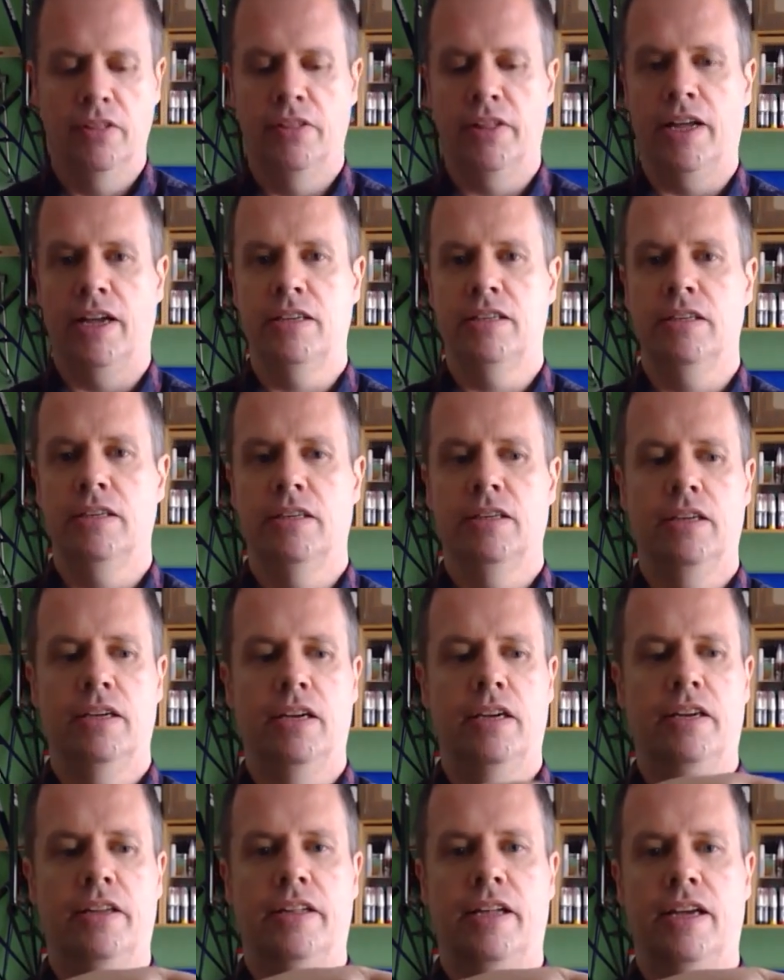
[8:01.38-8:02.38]
That
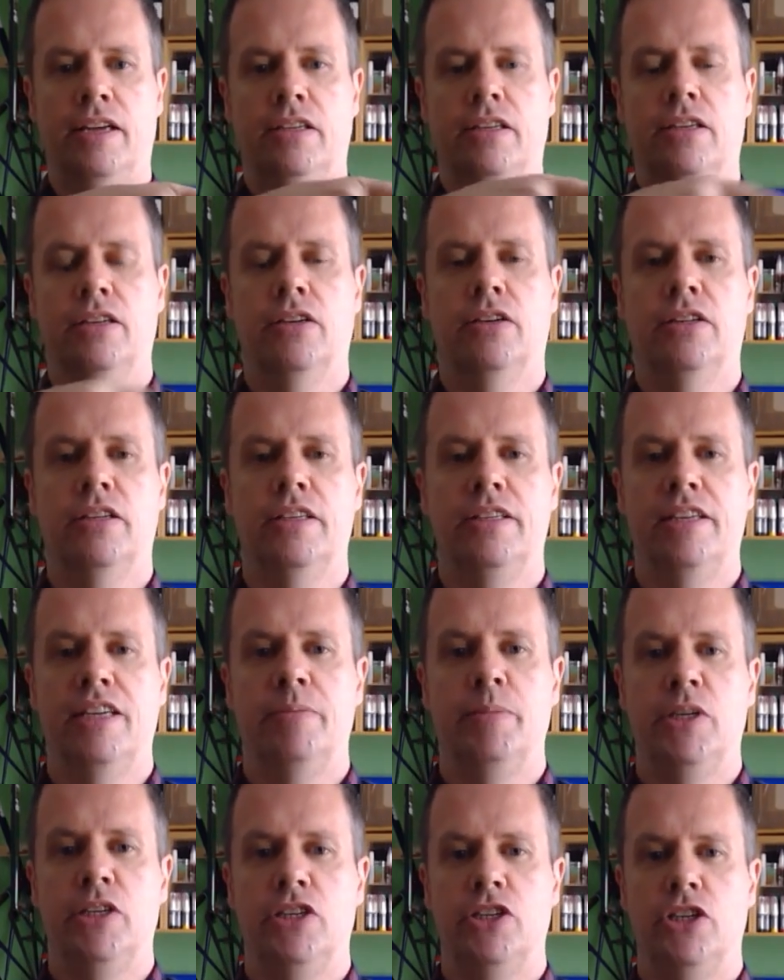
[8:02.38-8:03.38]
and that are the
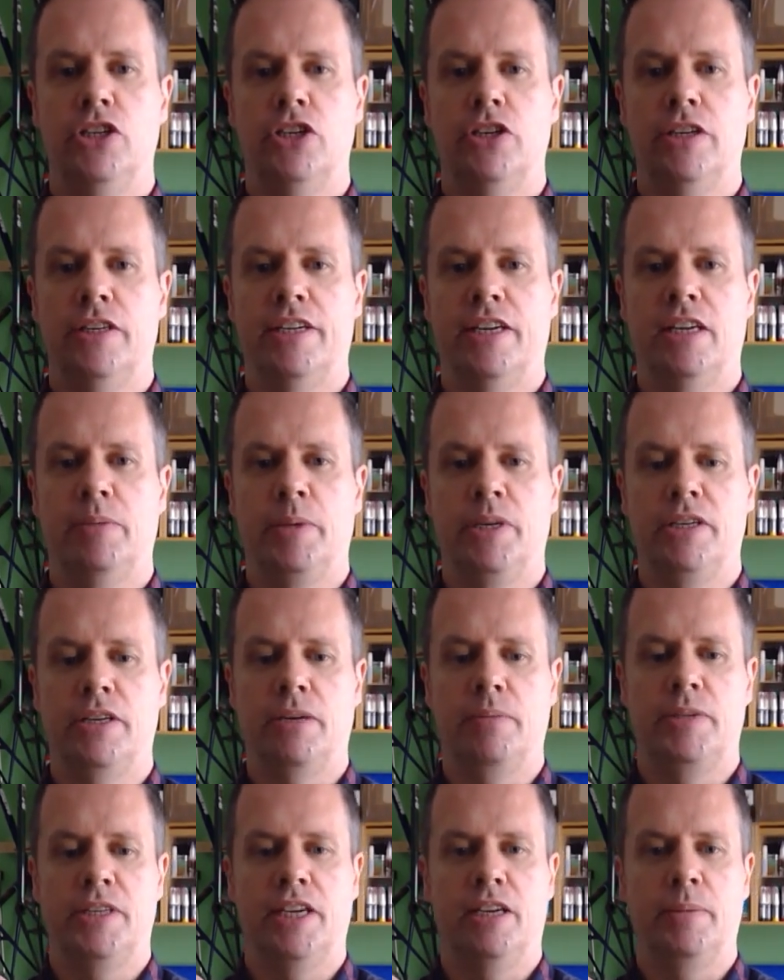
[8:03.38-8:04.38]
same internal diameter,
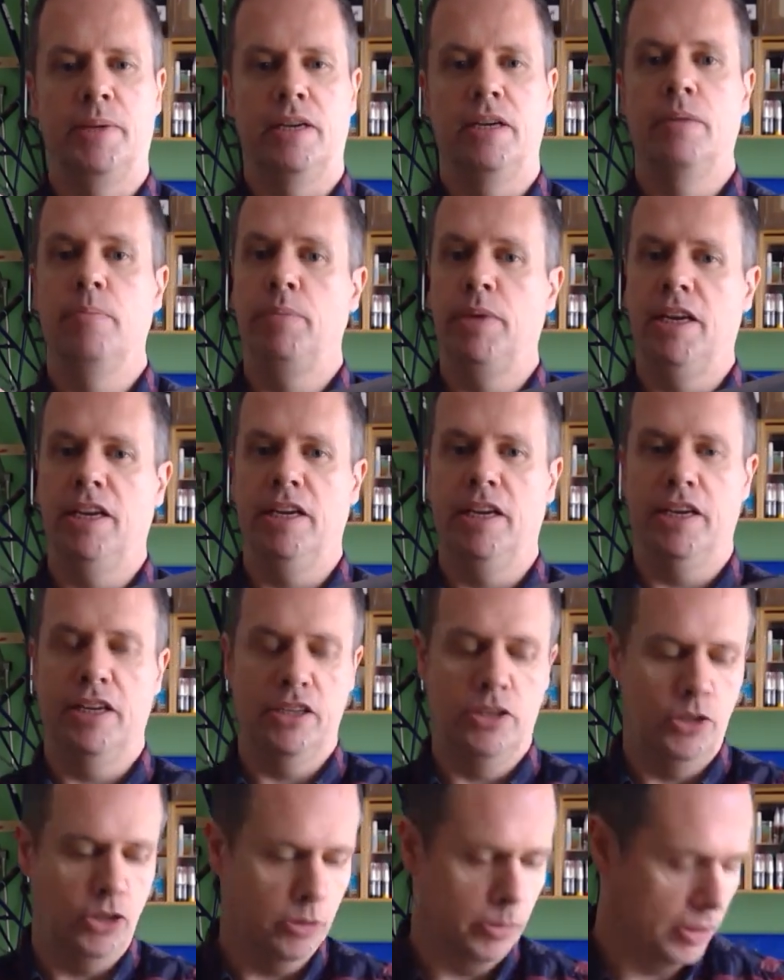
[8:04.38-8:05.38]
plain gauge
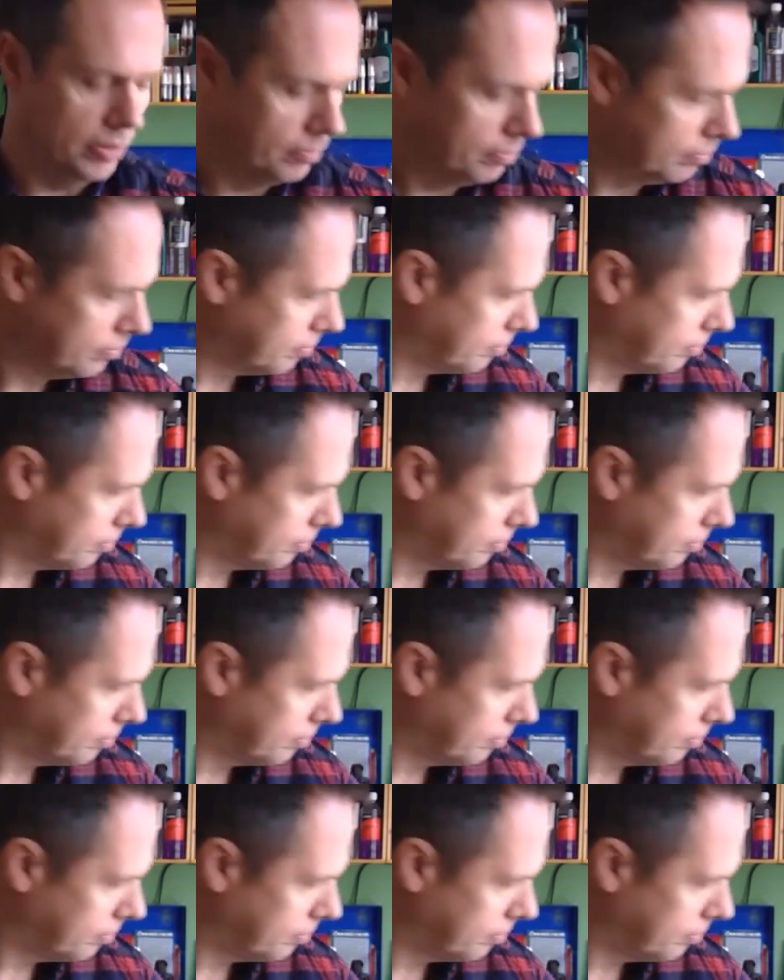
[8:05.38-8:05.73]
tubing.